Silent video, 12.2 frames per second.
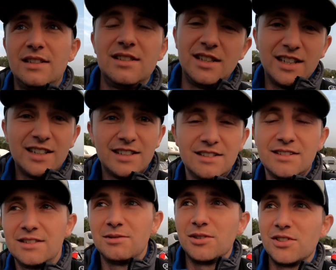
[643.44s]
yeah,
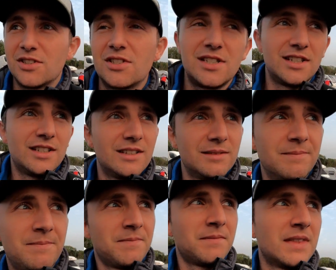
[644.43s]
we'll just have
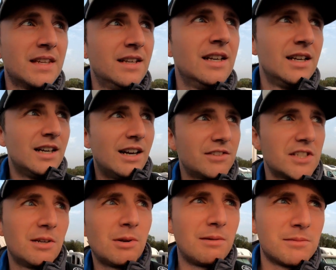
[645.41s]
to see
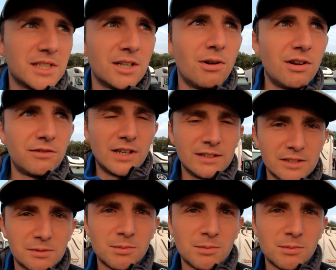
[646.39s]
what happens in qualifying this